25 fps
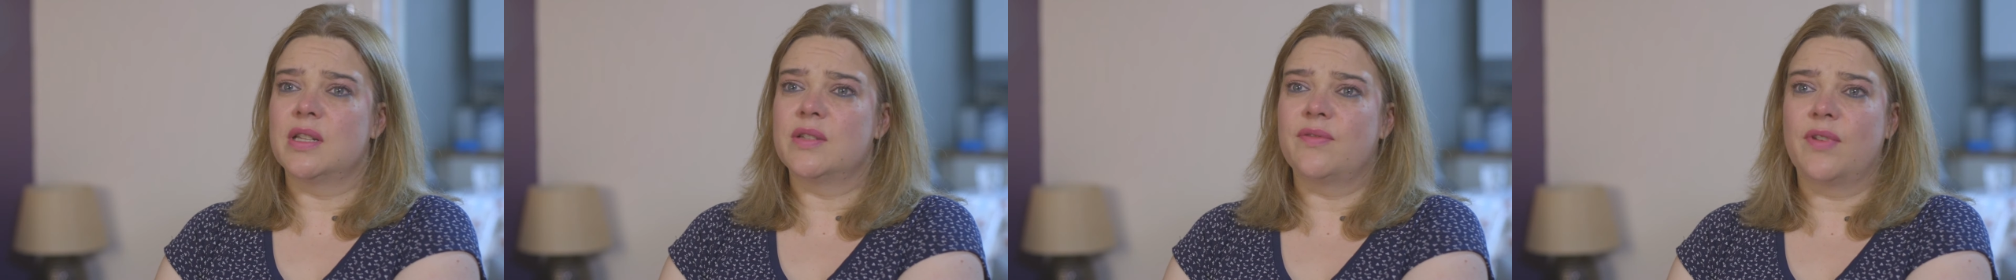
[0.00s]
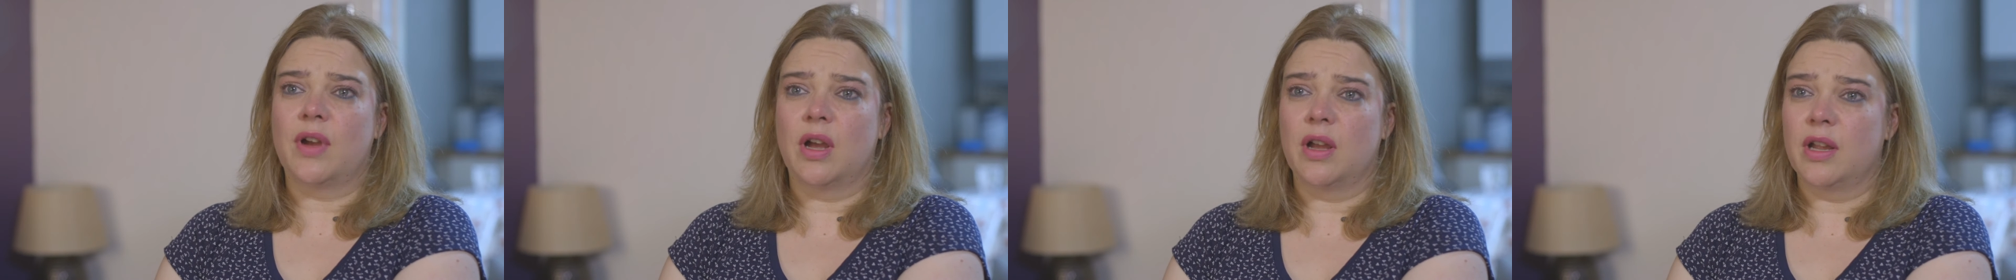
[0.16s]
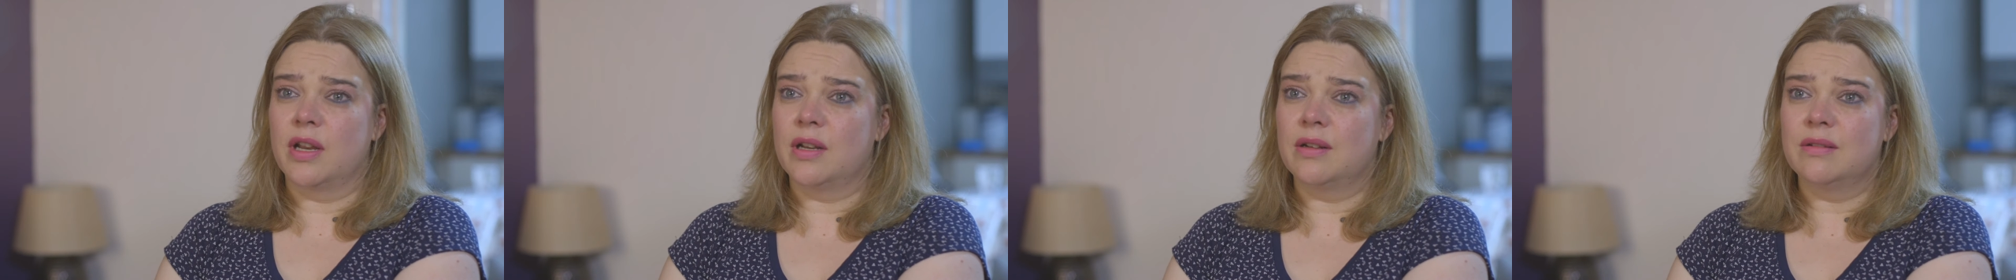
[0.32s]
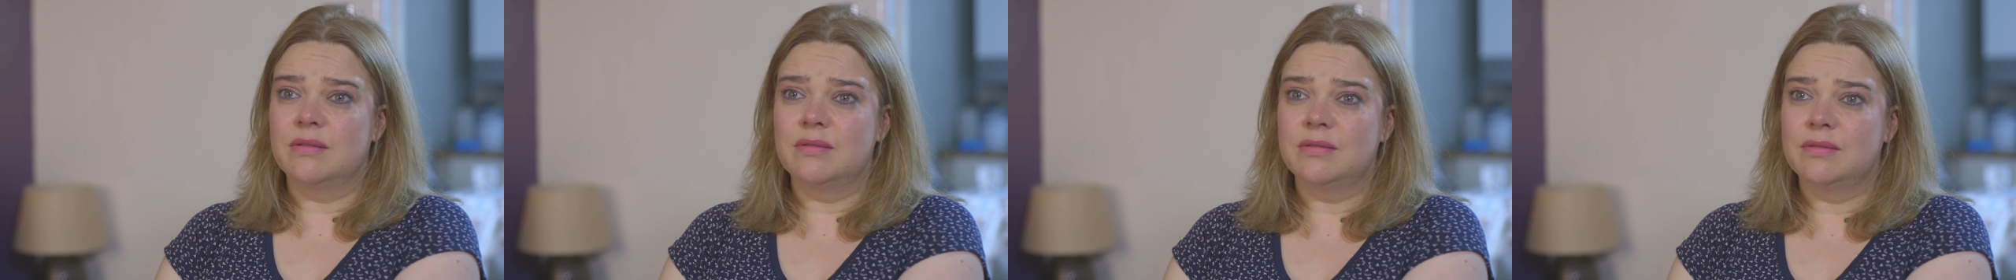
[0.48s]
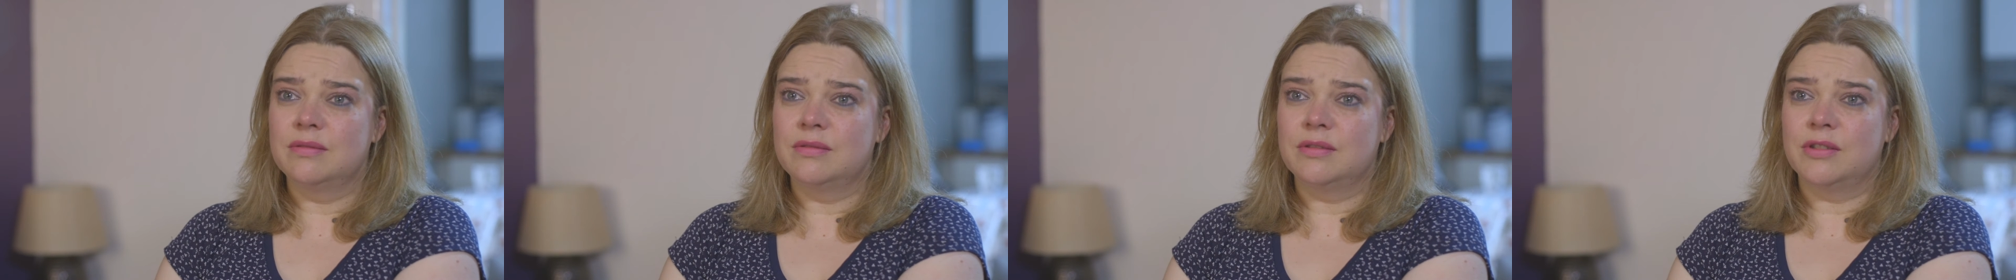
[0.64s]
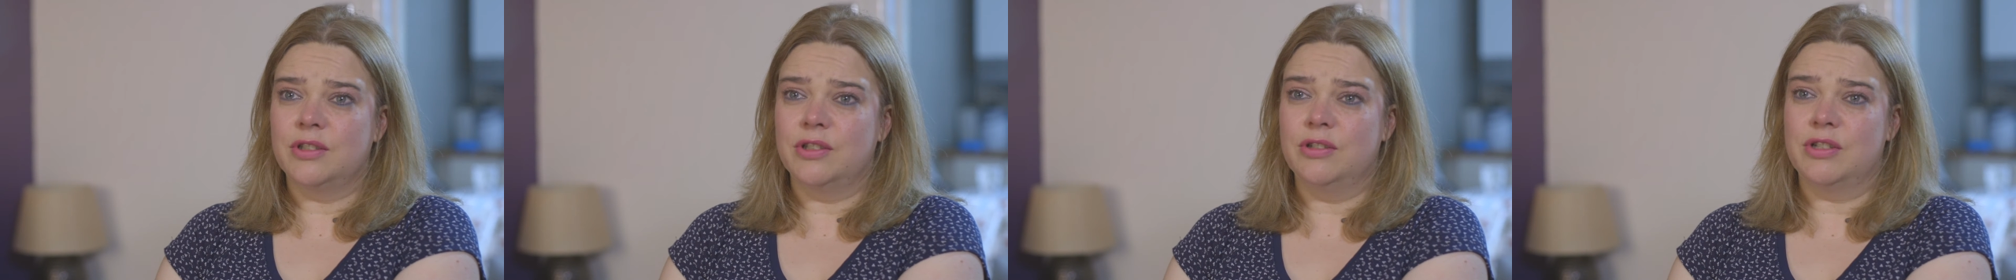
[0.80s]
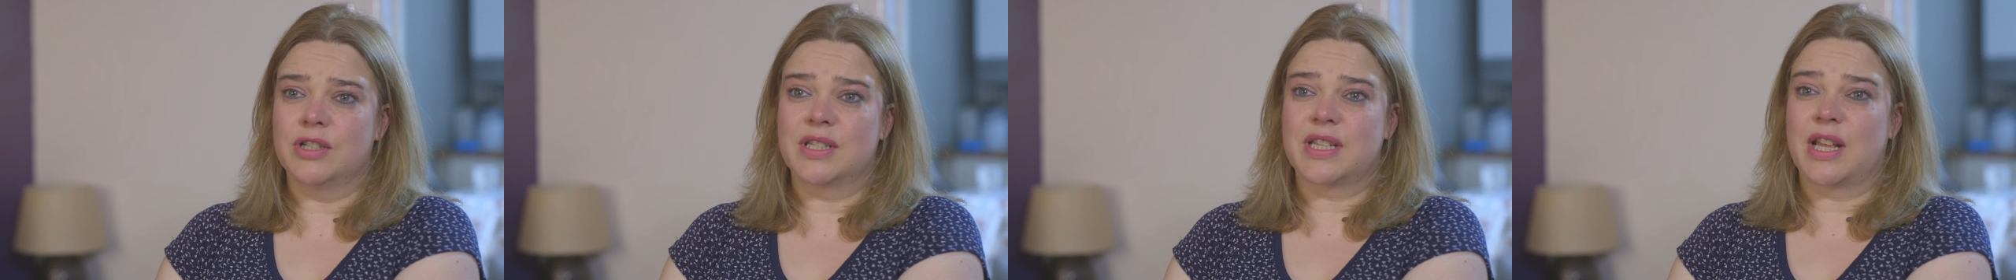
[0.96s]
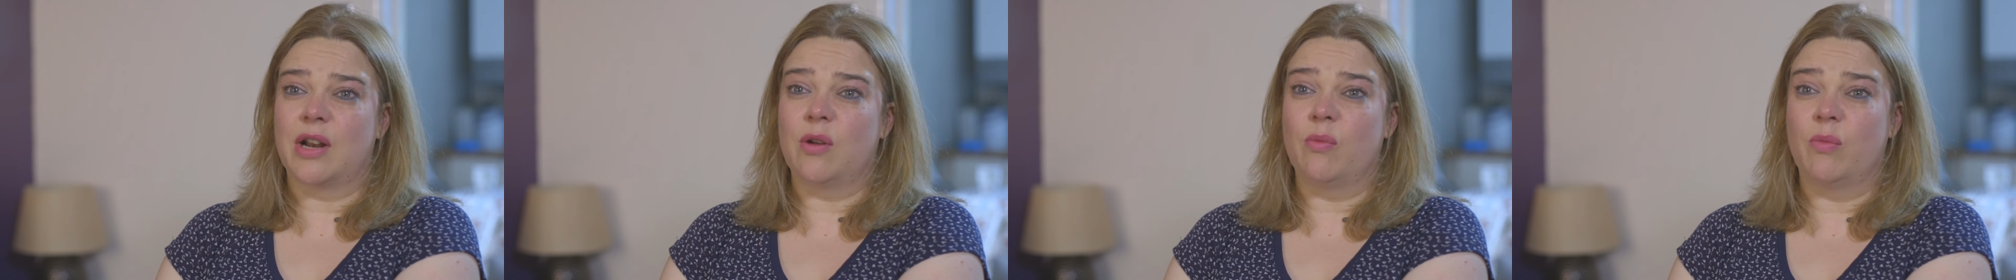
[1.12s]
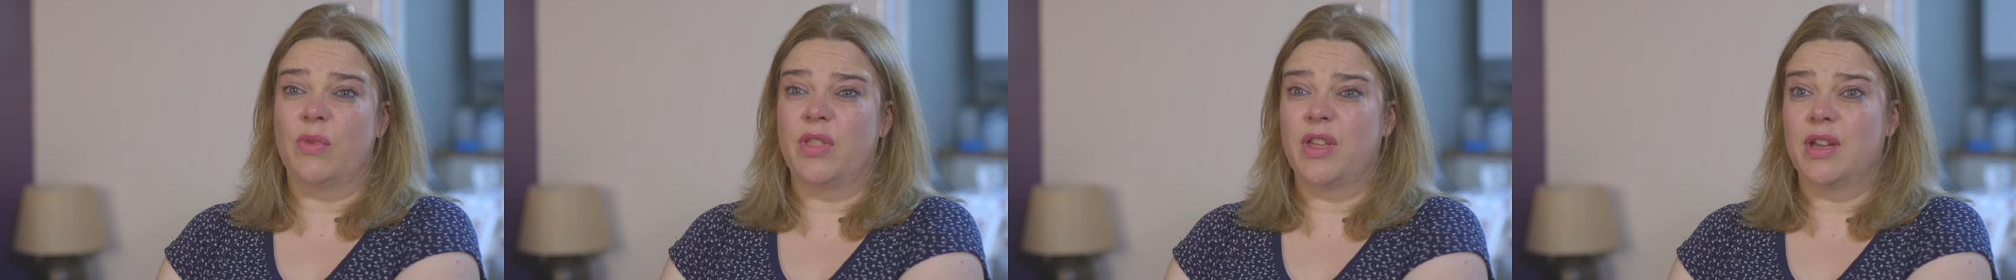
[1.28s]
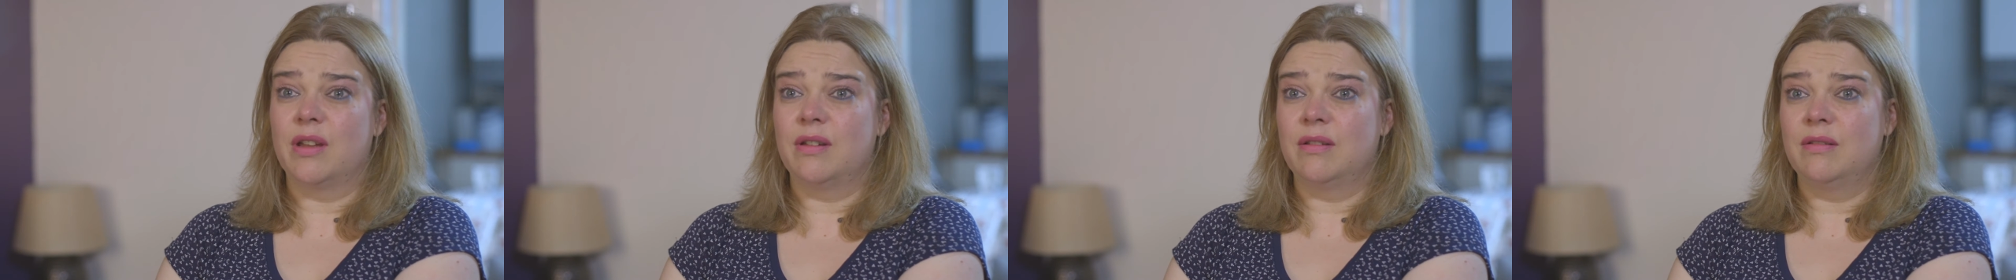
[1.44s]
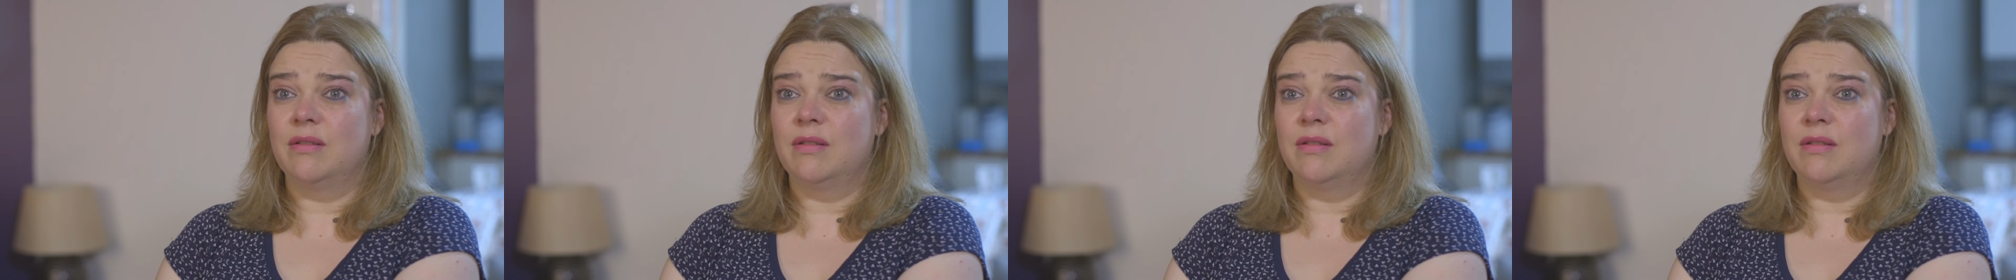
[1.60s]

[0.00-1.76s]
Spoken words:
it's fine. You just get on with it.